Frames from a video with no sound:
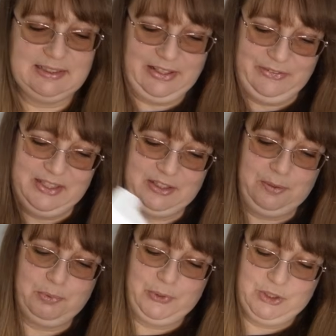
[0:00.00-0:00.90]
so there's no
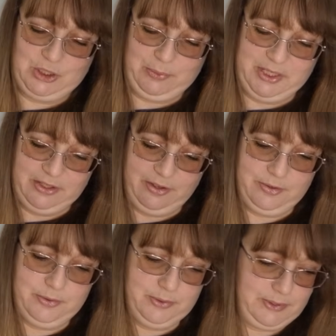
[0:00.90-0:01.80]
point showing you
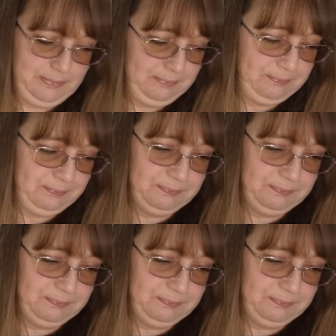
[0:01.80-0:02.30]
those.